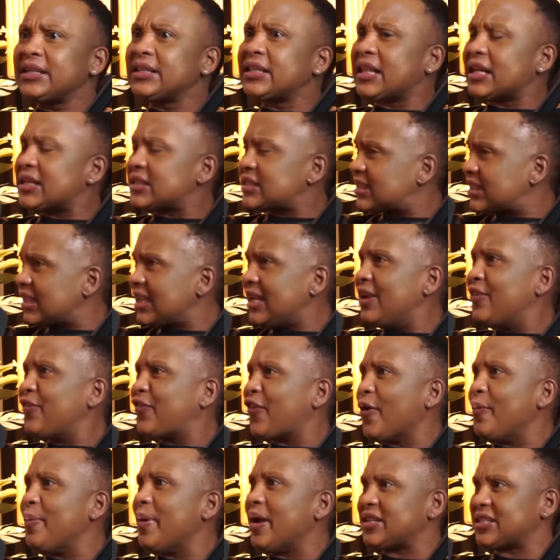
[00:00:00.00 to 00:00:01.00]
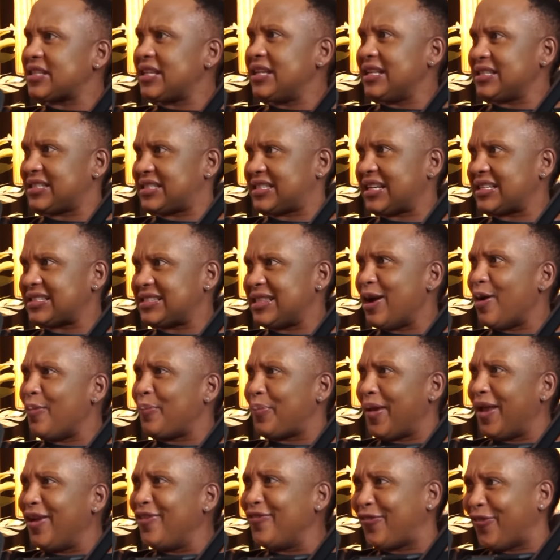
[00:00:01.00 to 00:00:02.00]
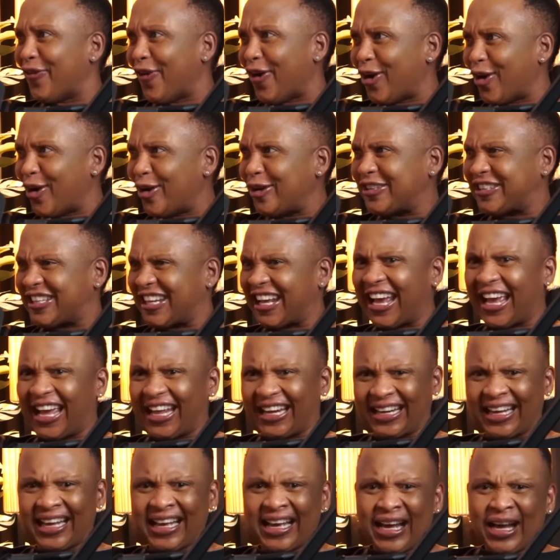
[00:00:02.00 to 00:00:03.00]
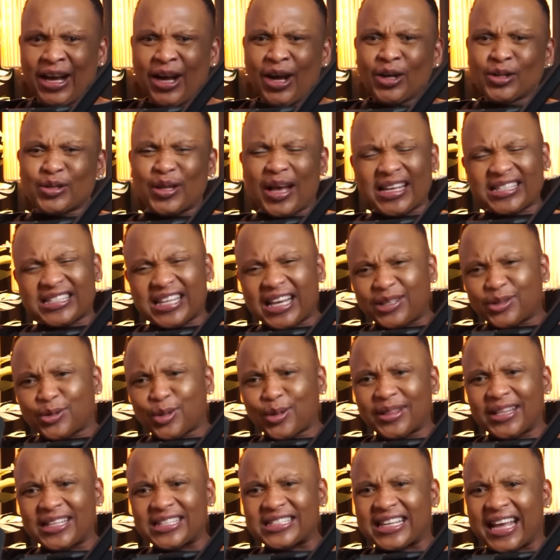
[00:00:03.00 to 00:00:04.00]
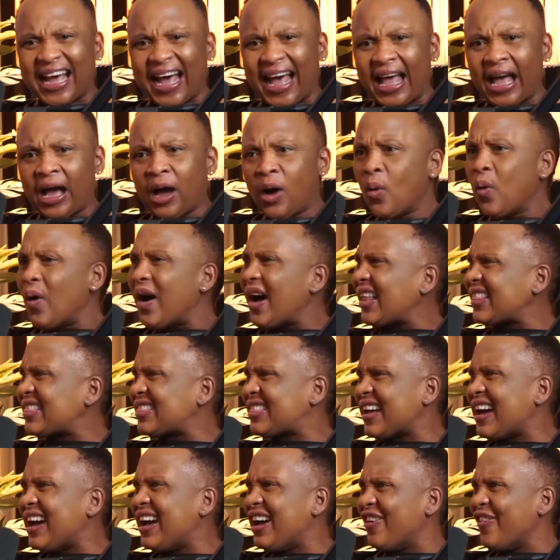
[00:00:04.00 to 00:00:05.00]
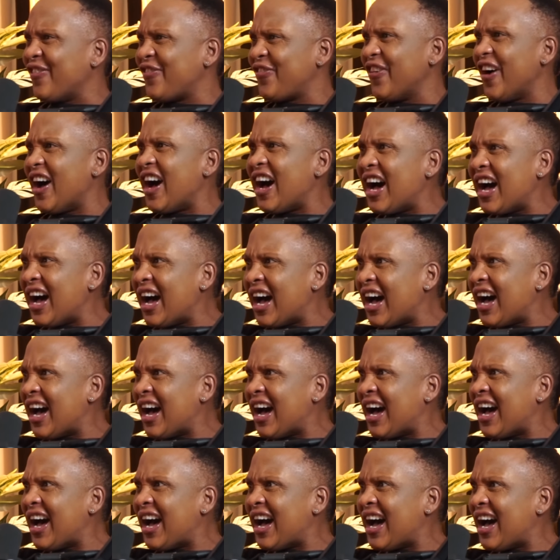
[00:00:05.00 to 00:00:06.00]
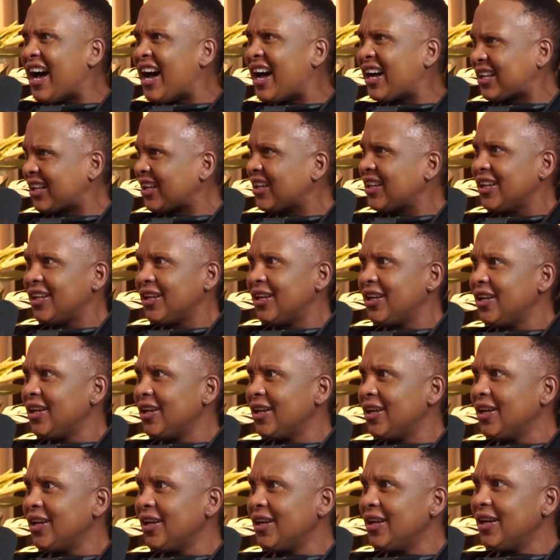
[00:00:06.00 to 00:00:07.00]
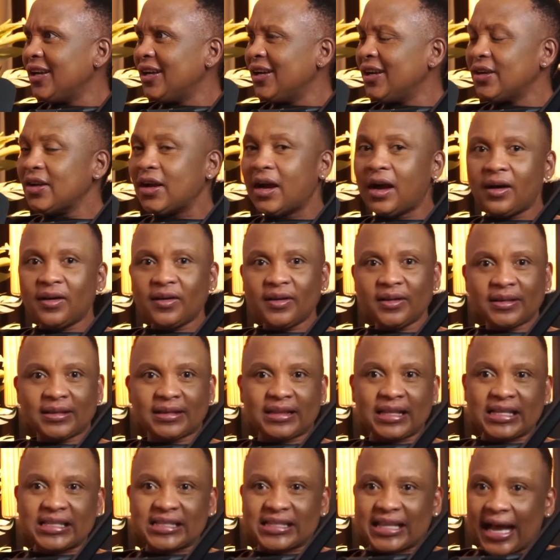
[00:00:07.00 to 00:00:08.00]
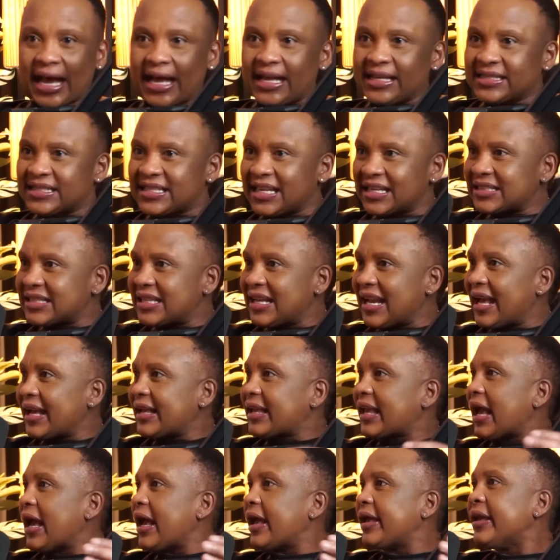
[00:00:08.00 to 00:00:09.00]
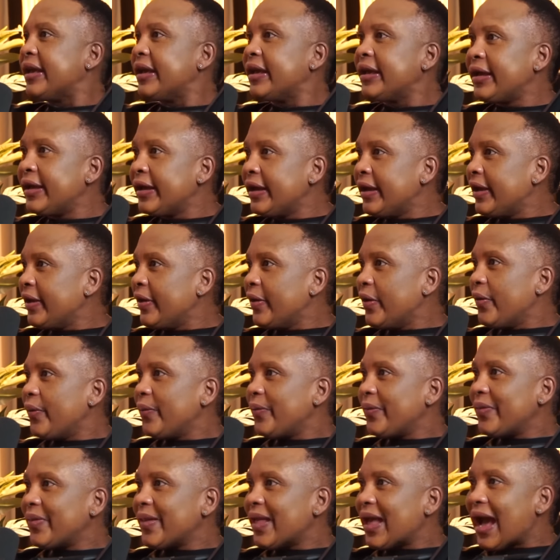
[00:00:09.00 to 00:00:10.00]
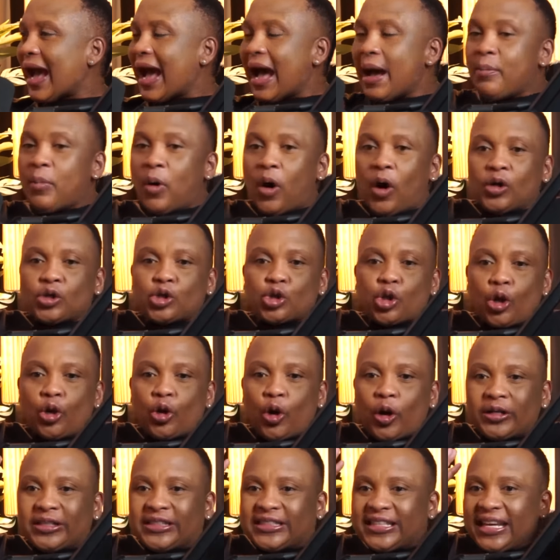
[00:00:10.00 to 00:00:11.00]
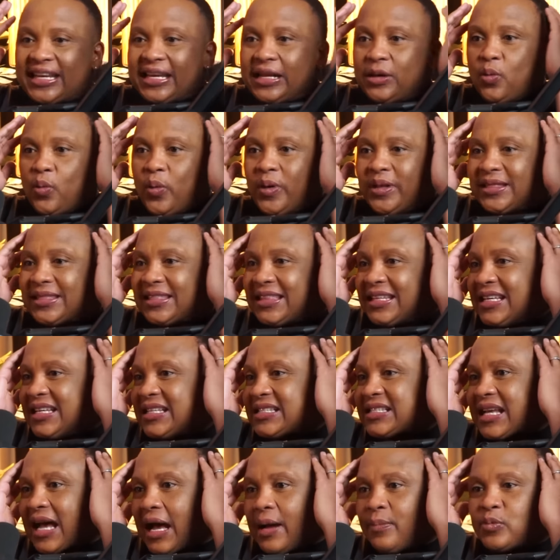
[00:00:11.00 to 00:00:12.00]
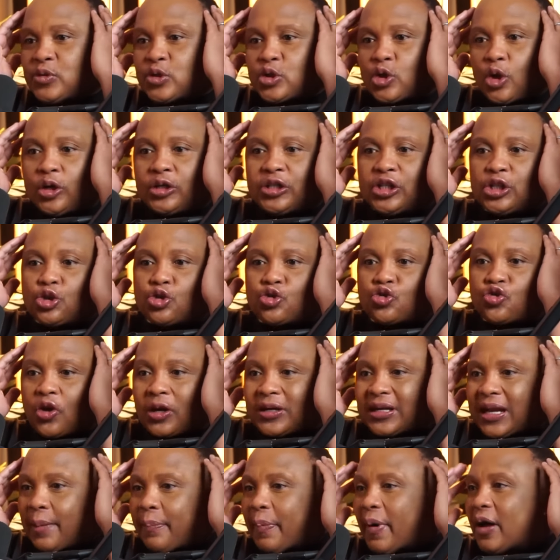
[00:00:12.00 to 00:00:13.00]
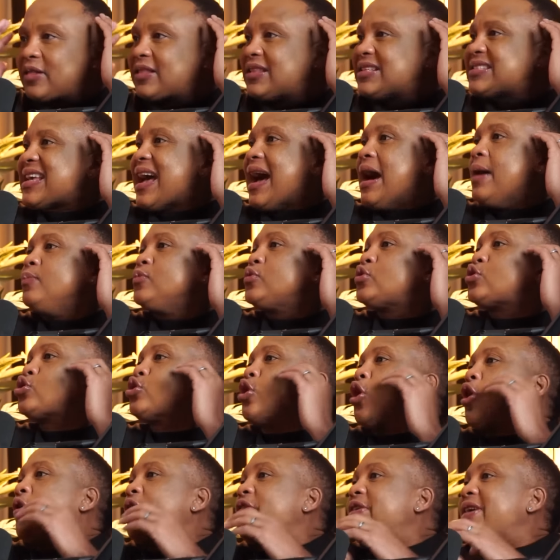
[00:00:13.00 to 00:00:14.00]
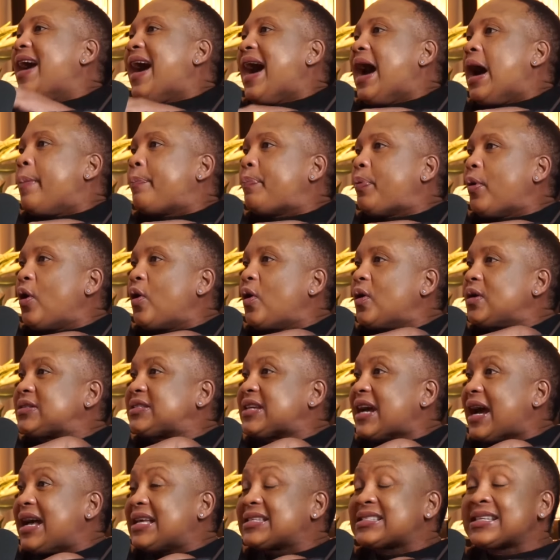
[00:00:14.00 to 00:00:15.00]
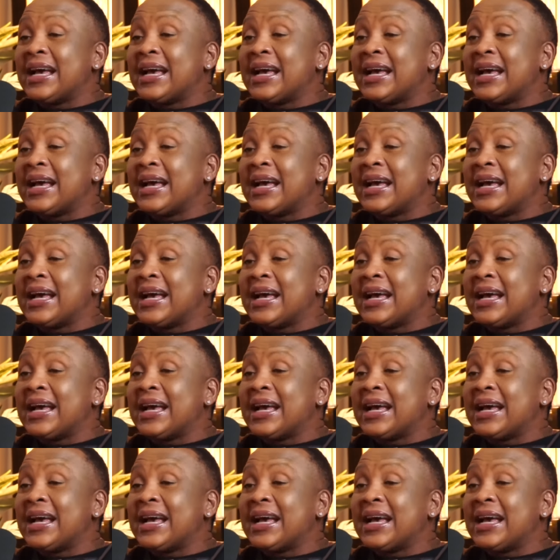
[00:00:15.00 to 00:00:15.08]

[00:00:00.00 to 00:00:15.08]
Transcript: This information is just now being volunteered. So I said to this guy, what the fuck? Yeah, this guy's just like, hey, I'm also not dealing with this. I'm so distraught about this. I'm sorry. I apologize.